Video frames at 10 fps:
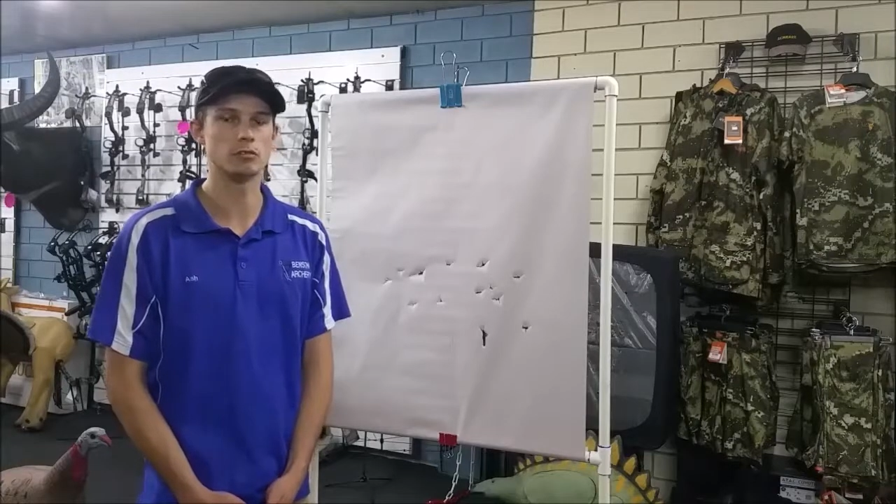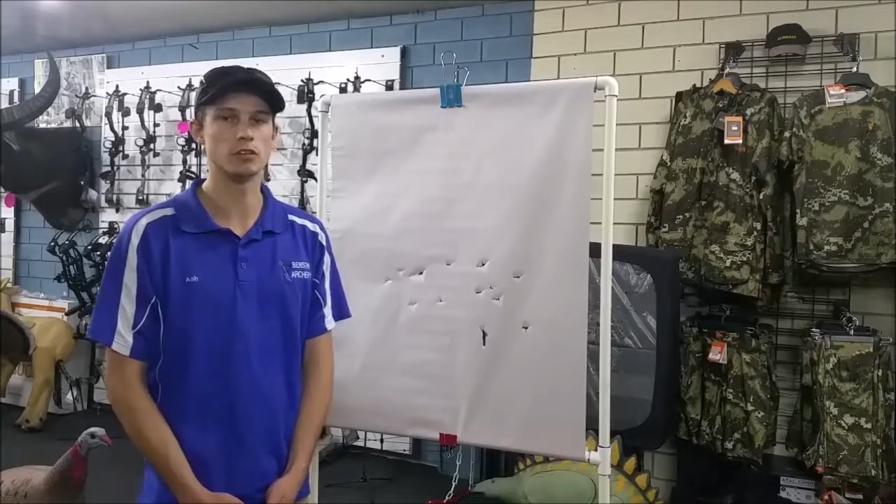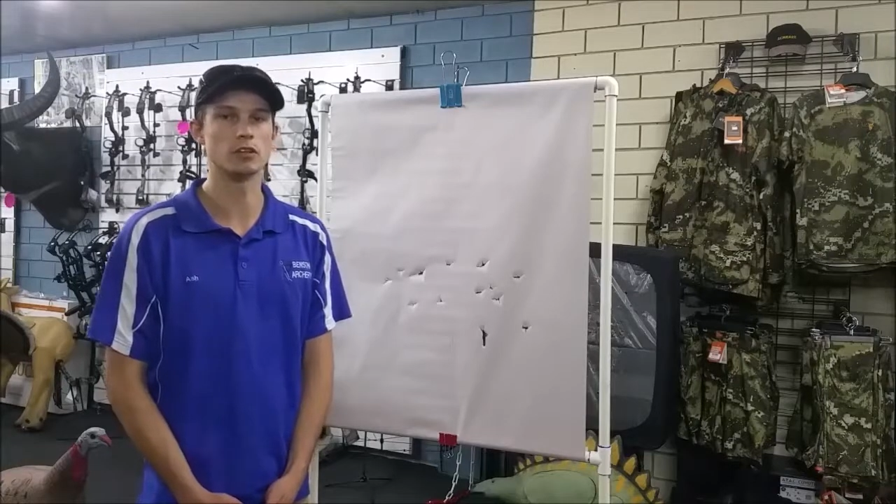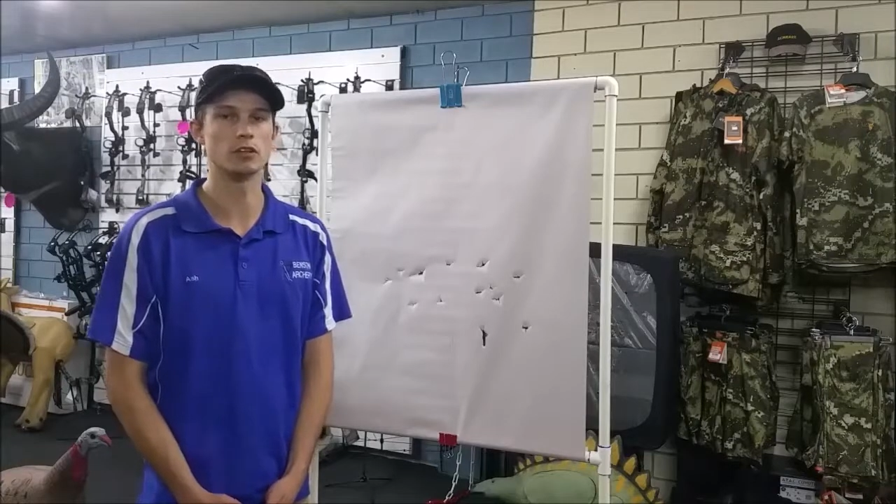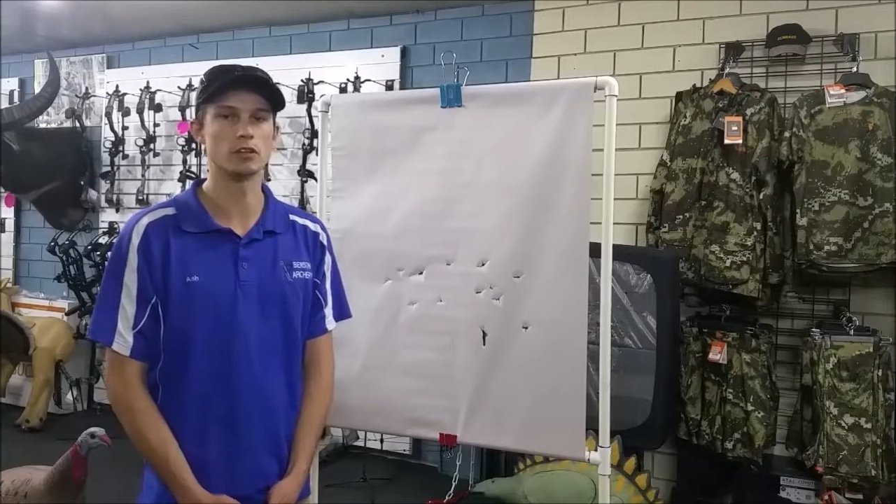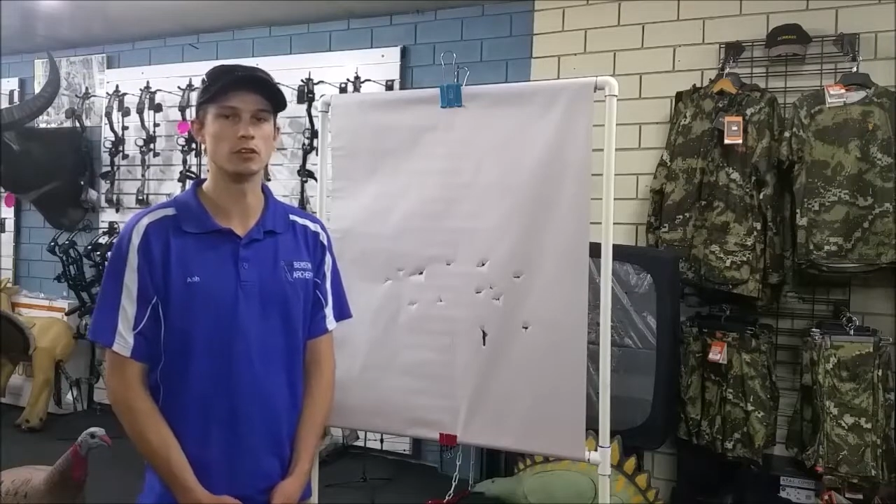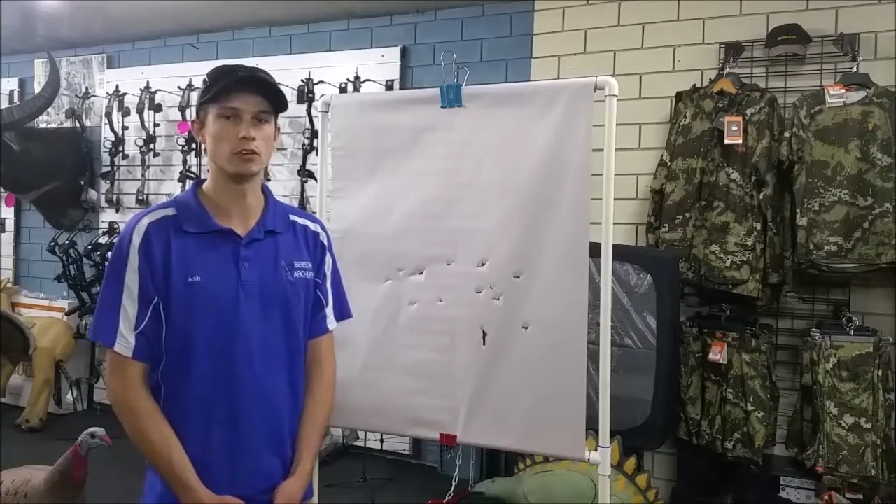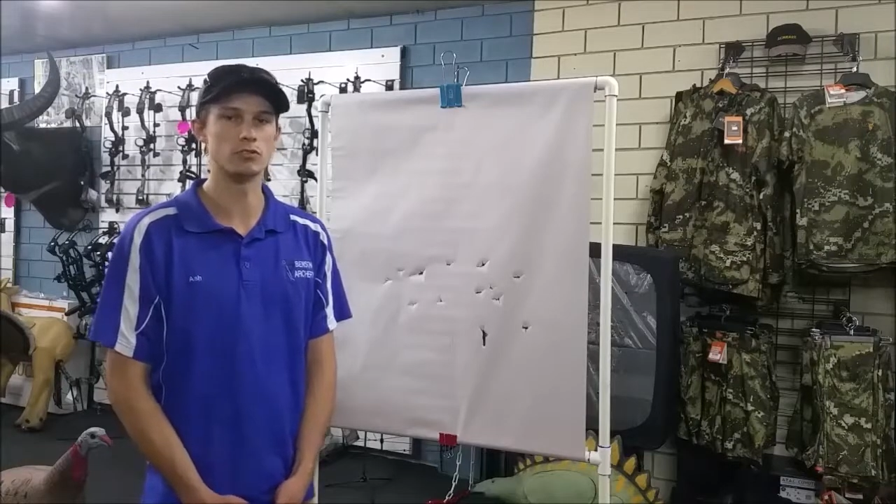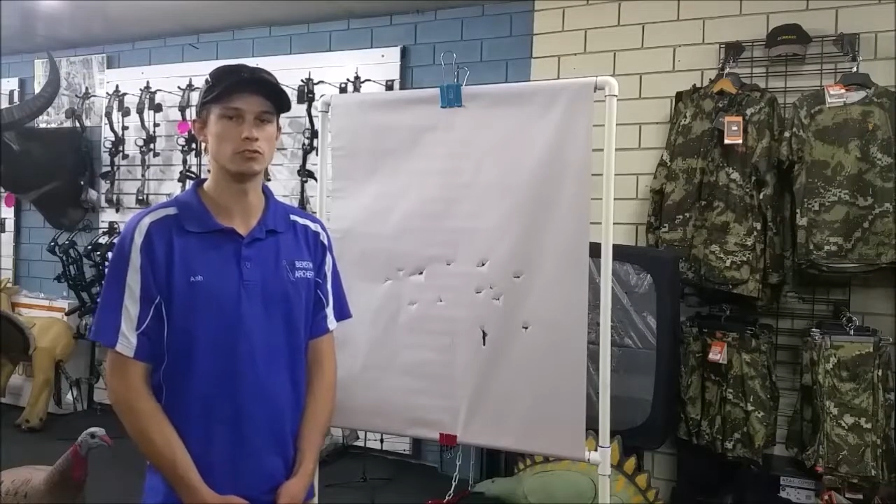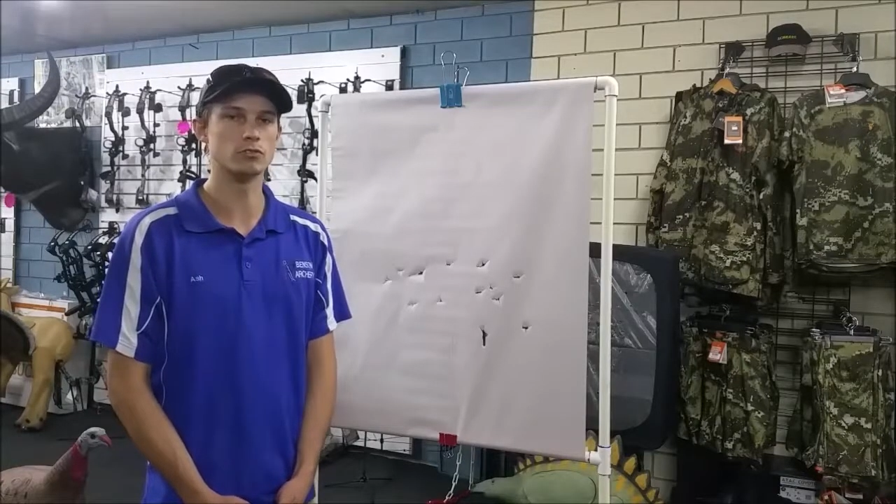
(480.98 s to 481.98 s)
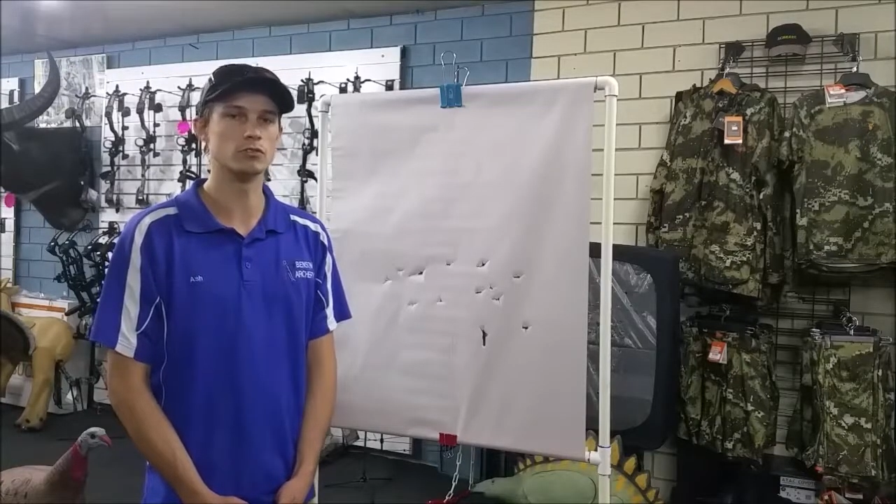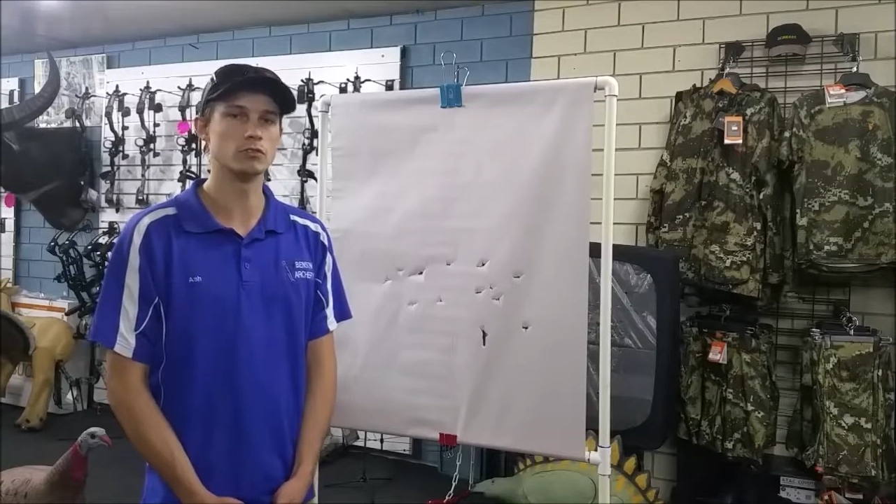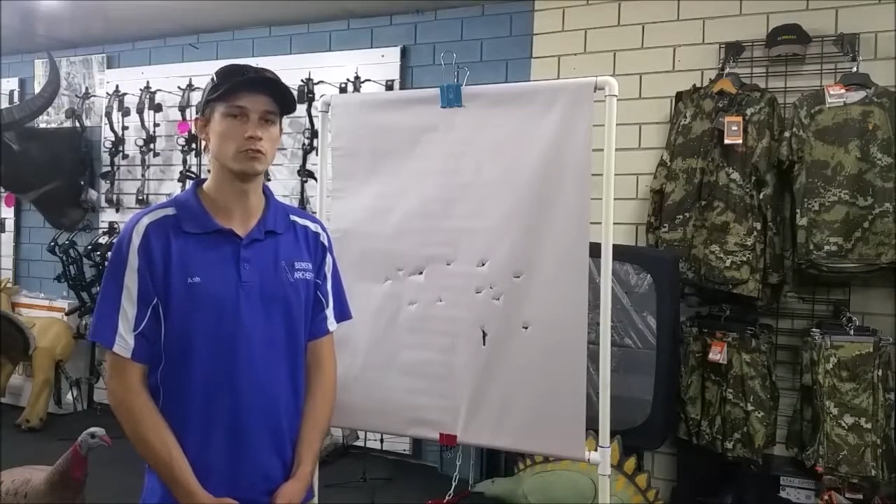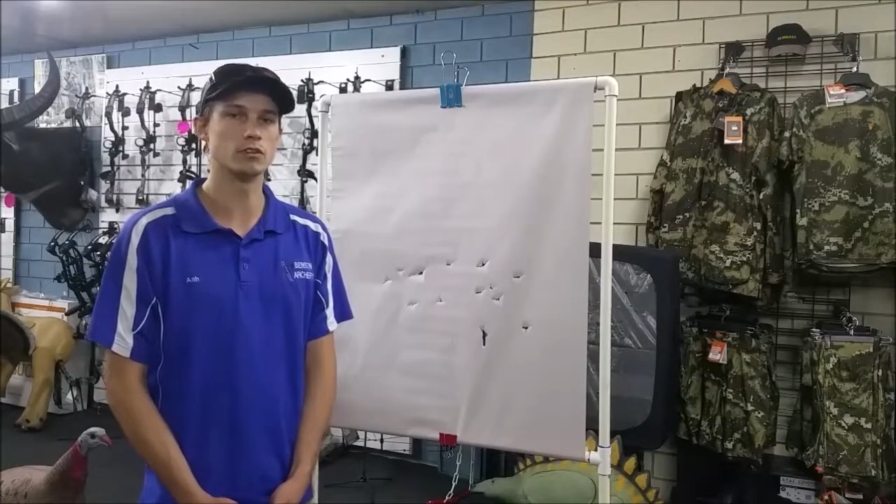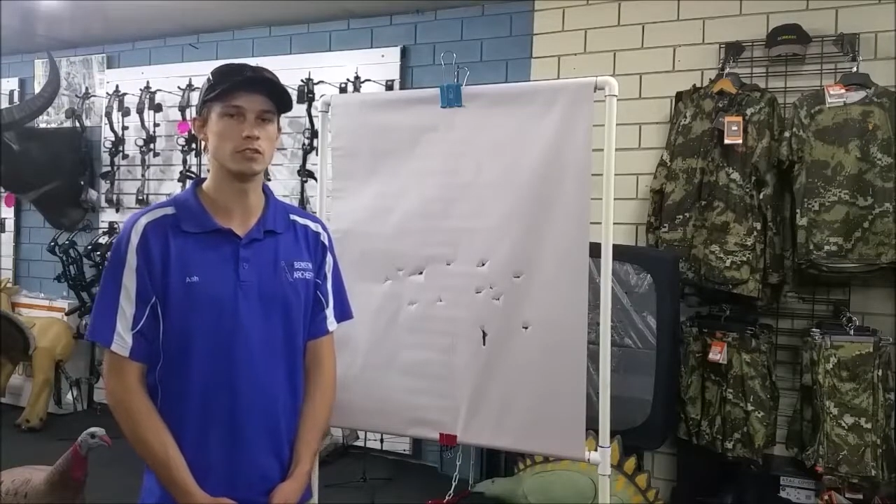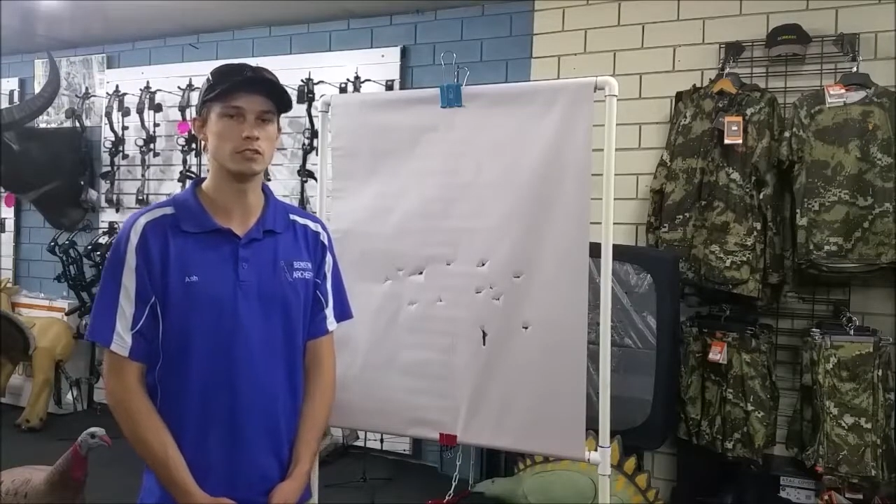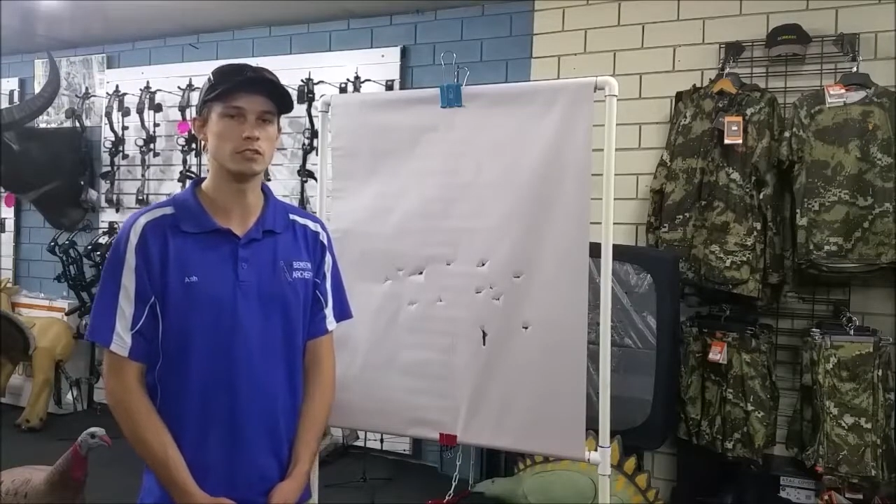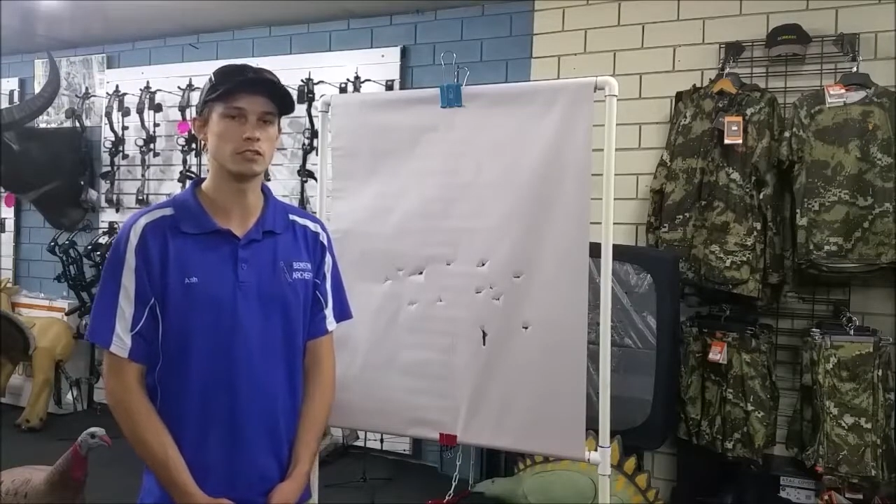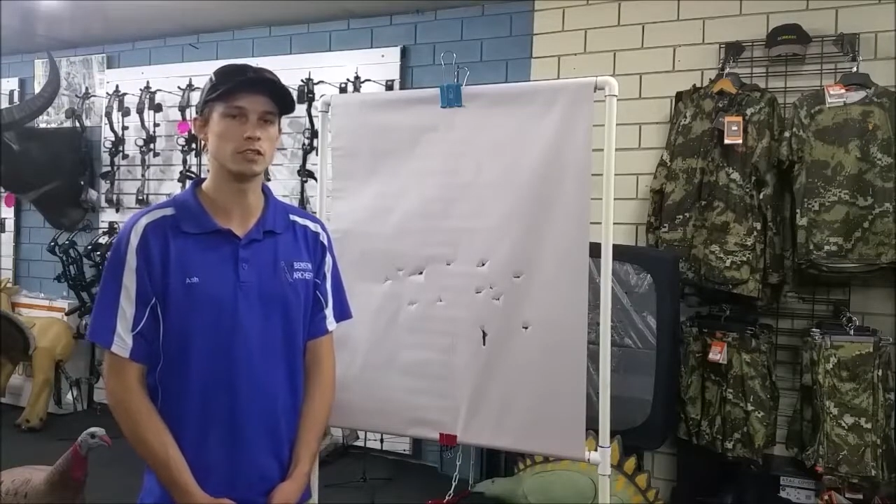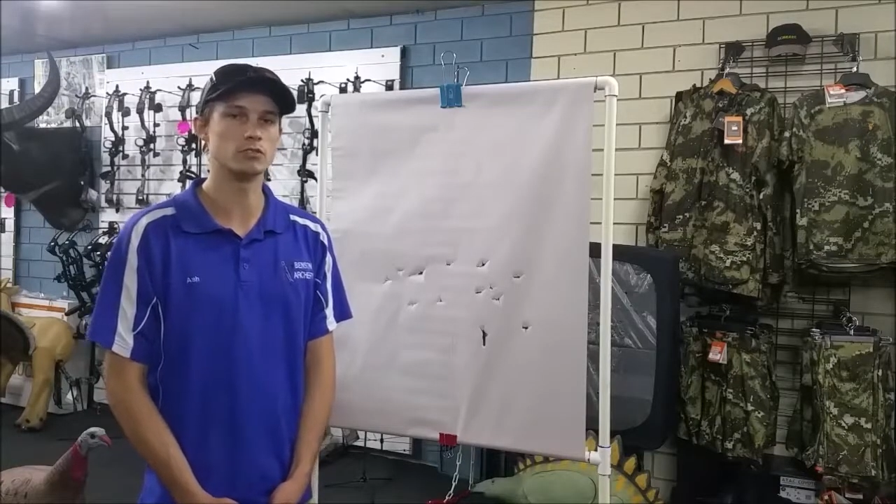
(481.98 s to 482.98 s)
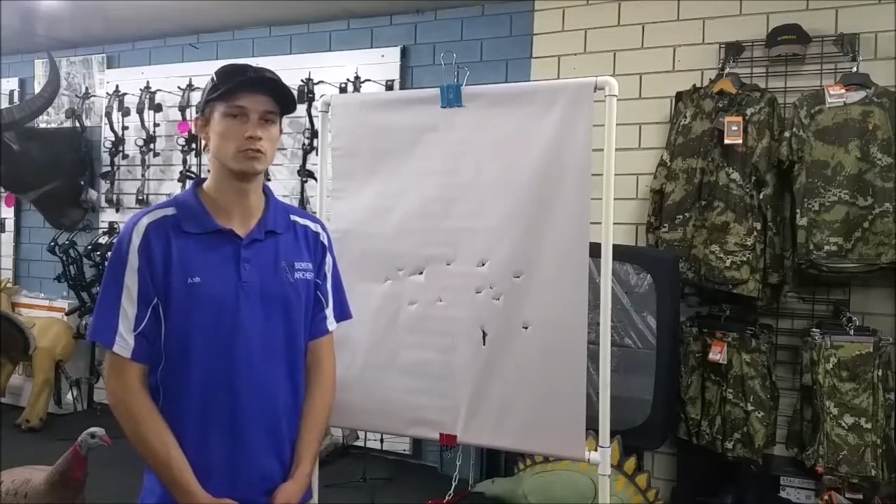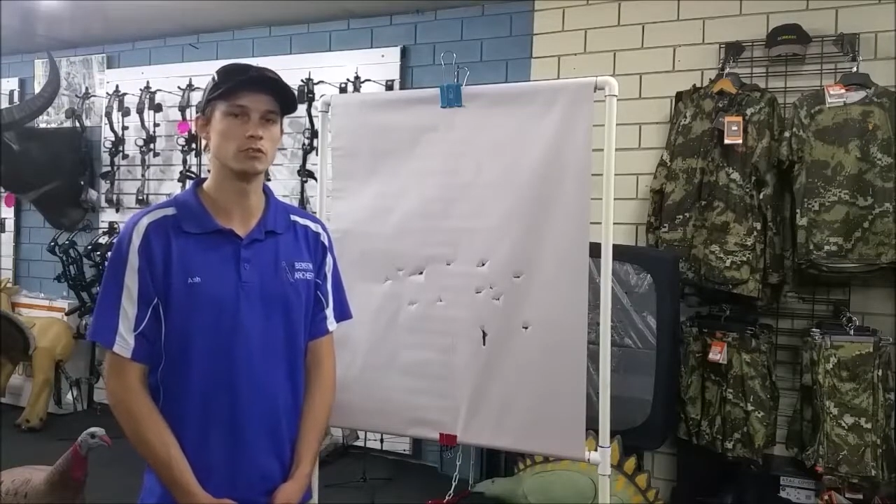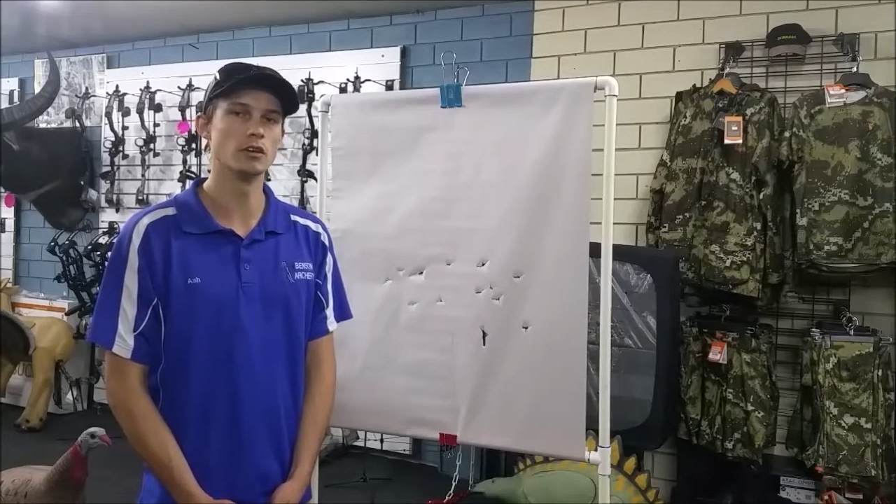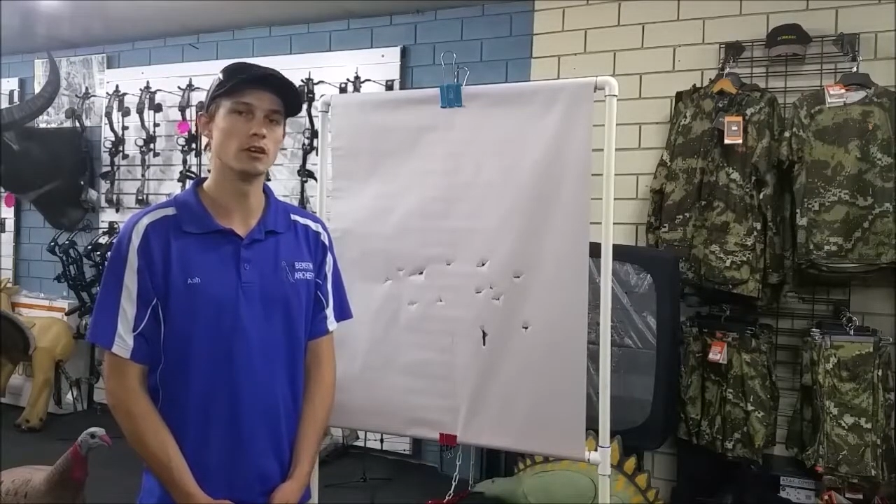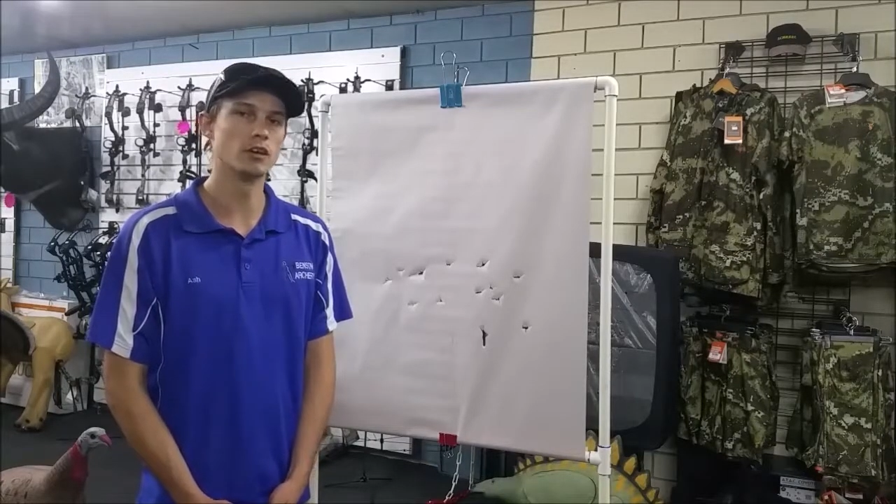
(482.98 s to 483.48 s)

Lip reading: dial in 02 9682